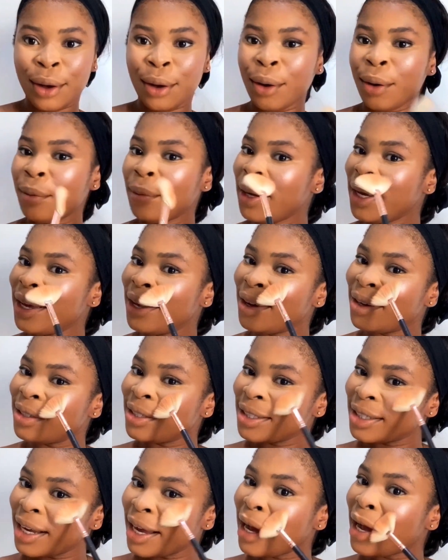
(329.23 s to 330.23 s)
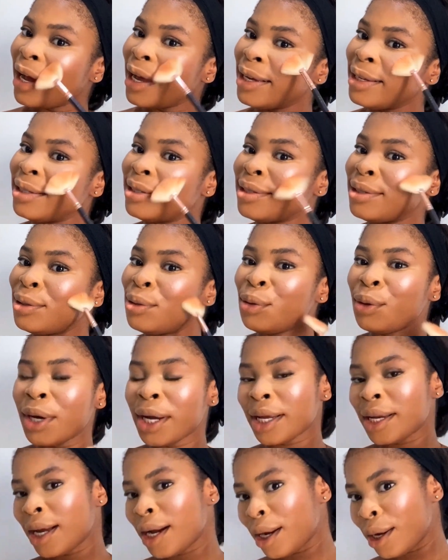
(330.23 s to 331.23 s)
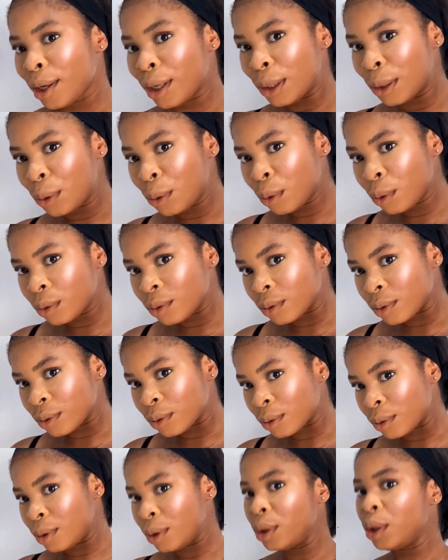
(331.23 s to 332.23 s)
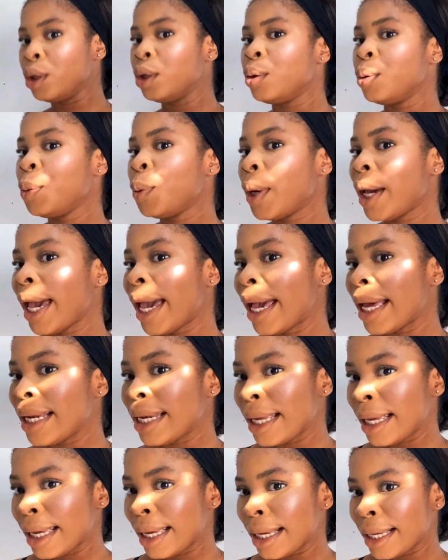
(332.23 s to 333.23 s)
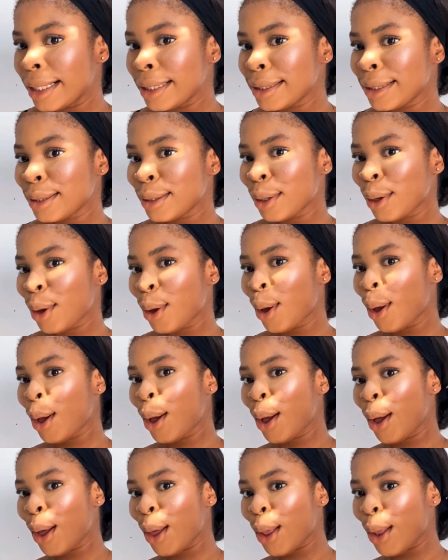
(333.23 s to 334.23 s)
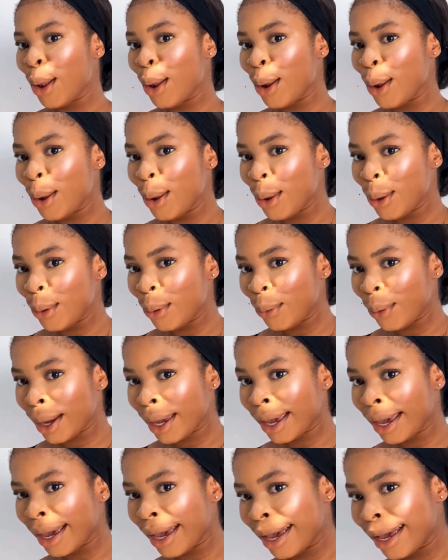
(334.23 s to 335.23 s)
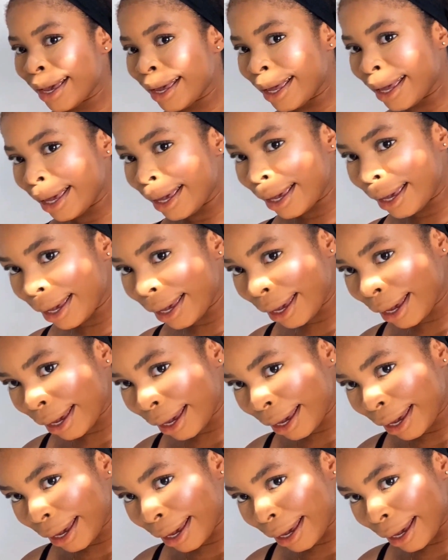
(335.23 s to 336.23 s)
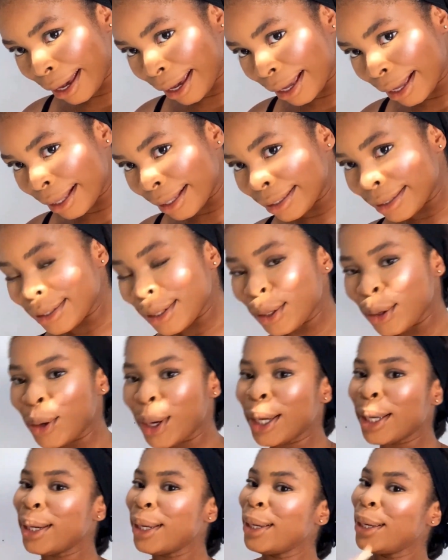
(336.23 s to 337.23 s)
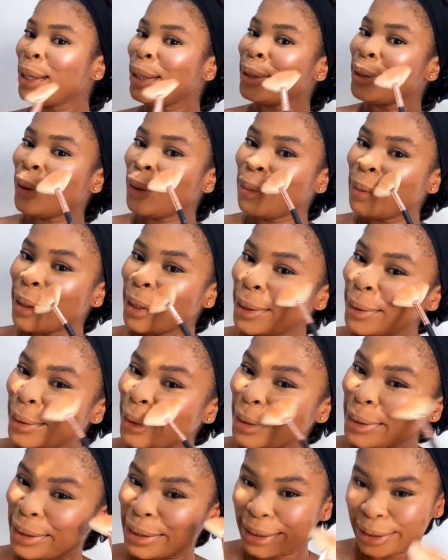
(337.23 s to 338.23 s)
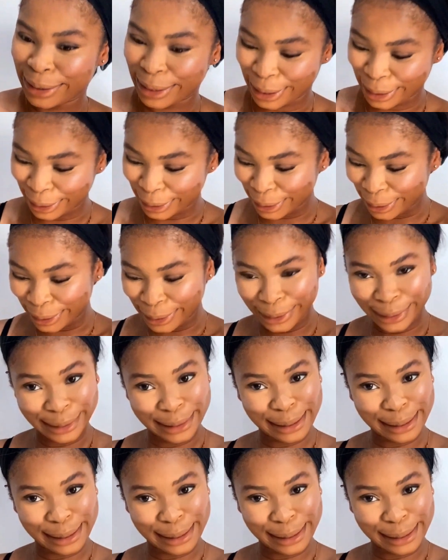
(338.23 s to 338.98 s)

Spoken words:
Oh my gosh, guys, look at that glow. Look at it. Look at it. Look at it. Oh my gosh, guys.